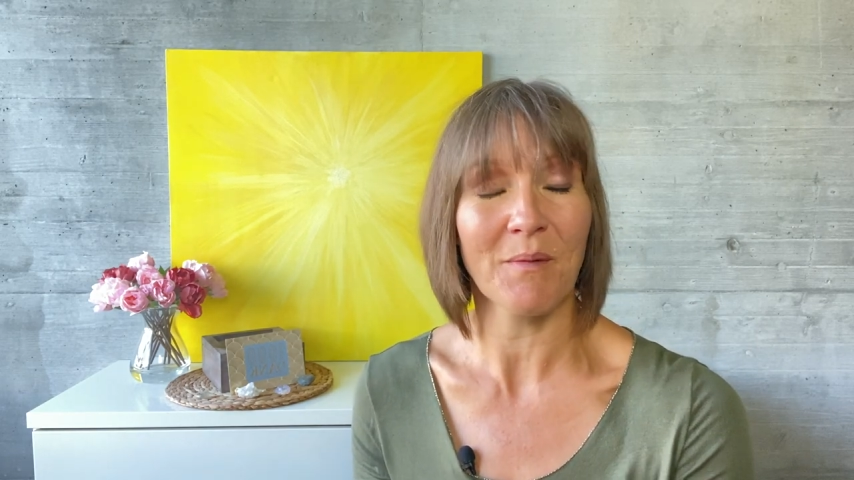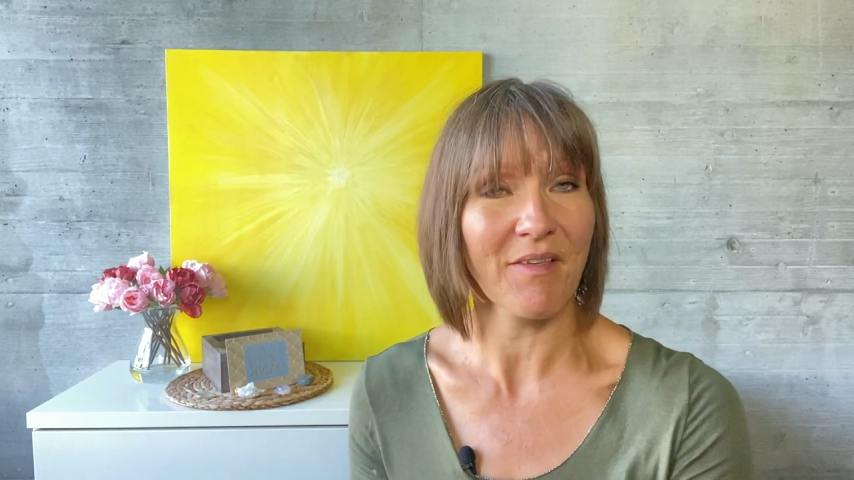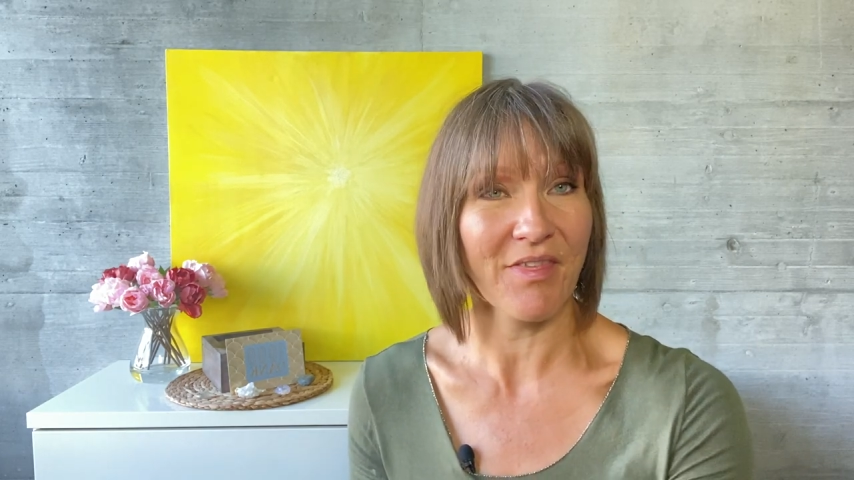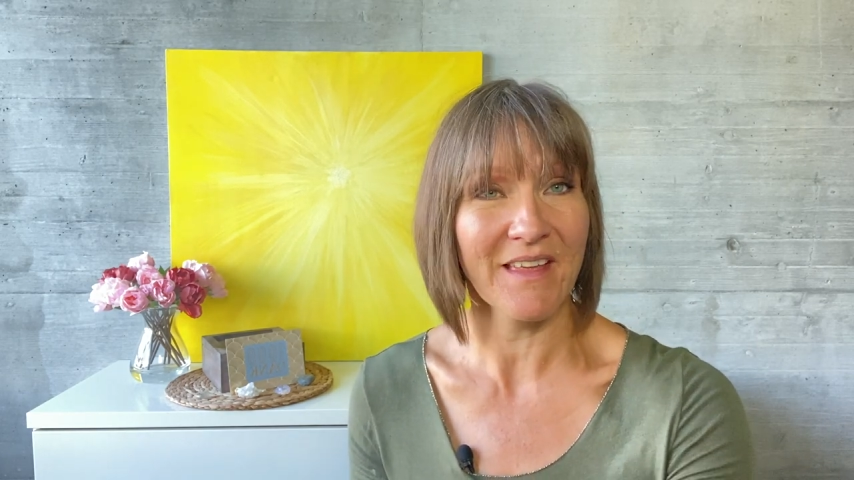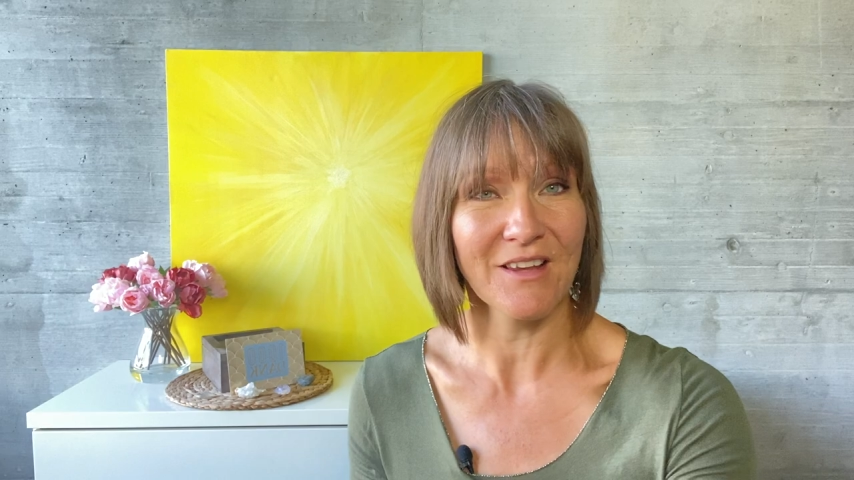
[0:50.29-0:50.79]
I
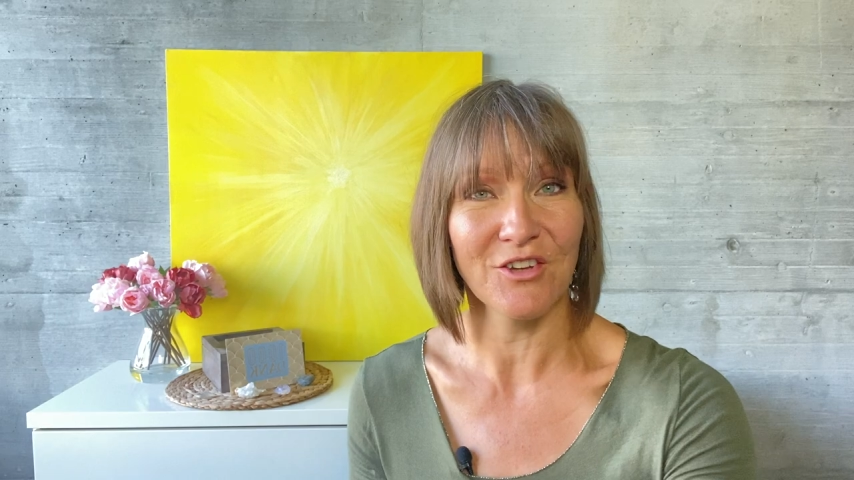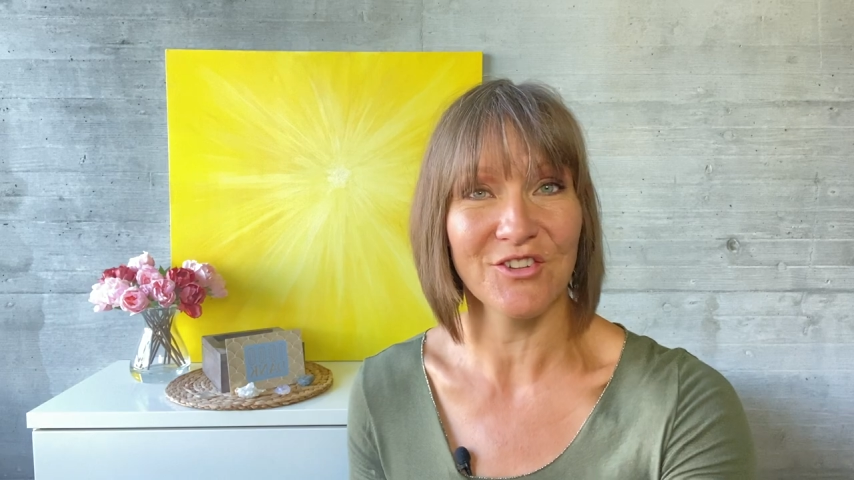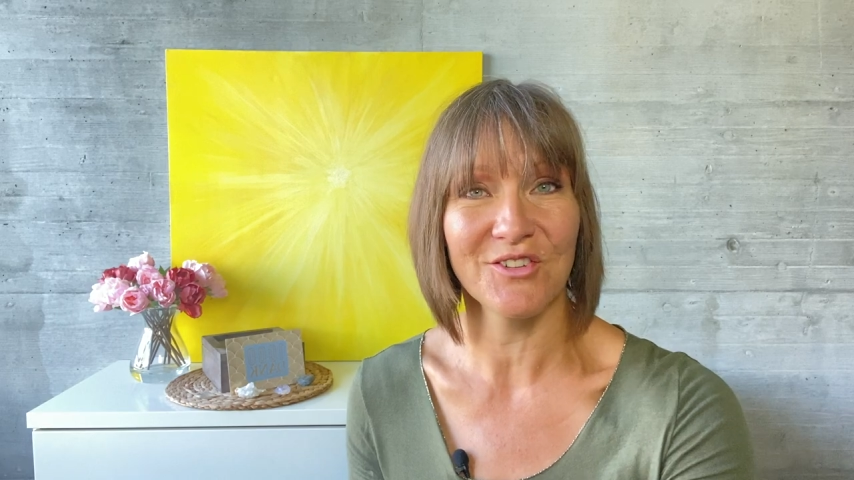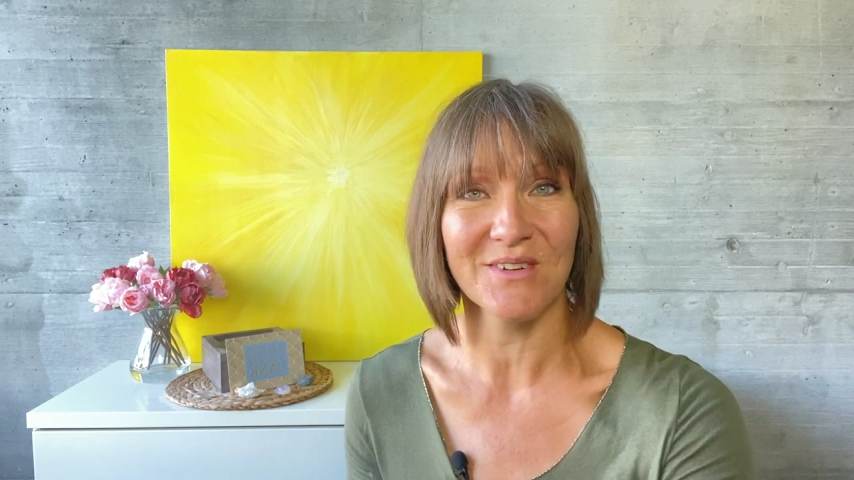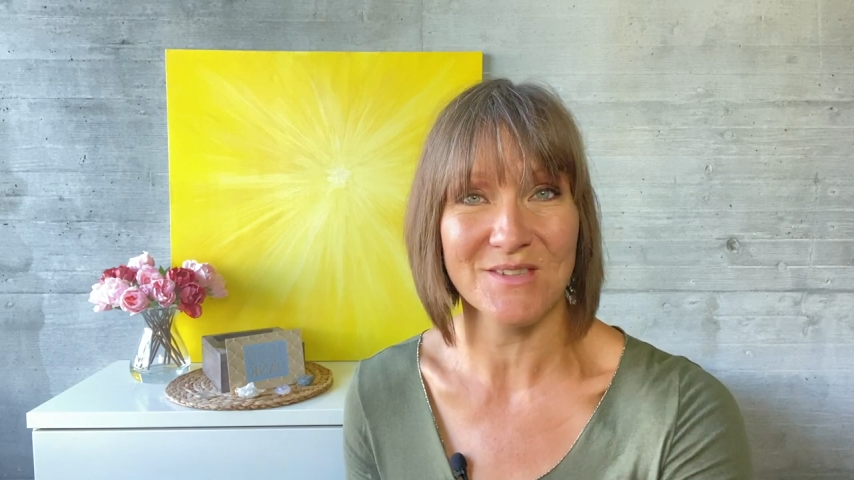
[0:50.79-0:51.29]
think you
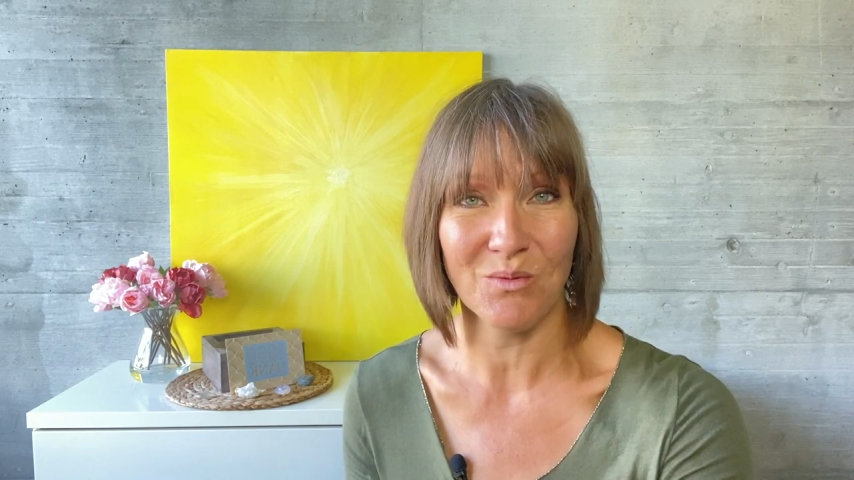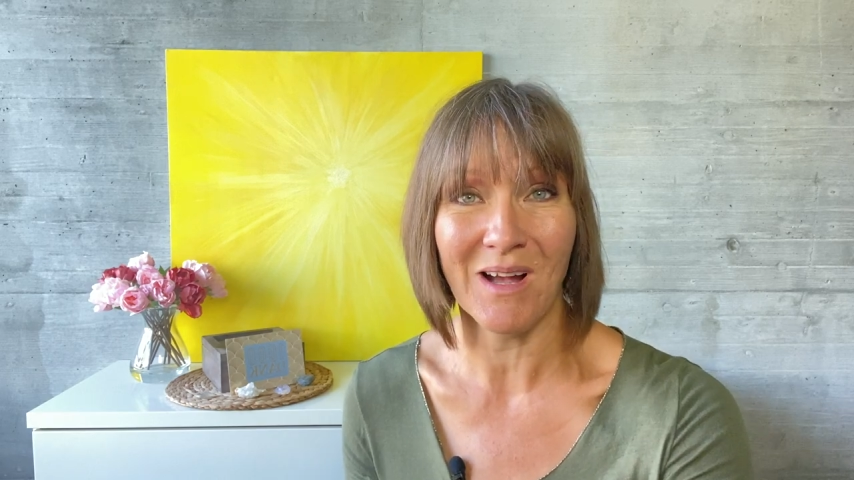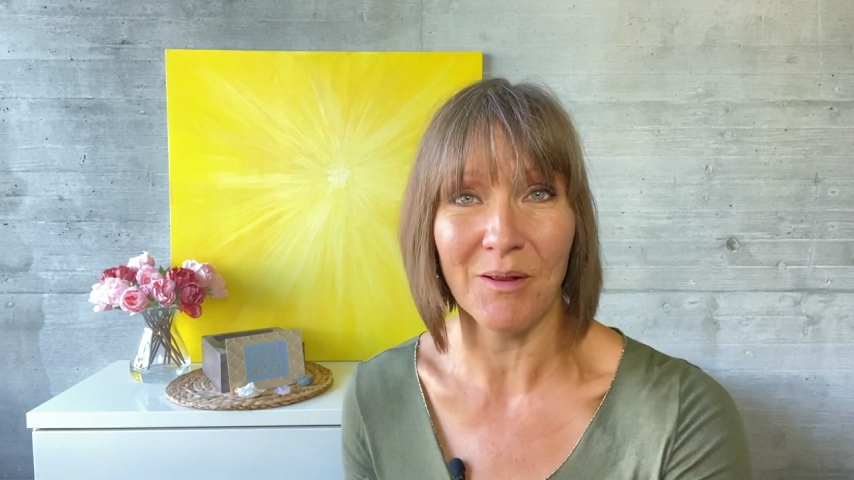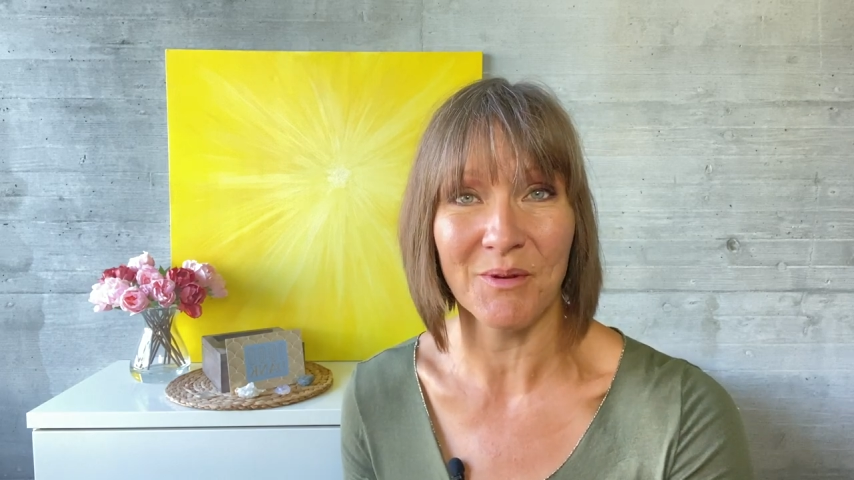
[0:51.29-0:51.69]
do as well,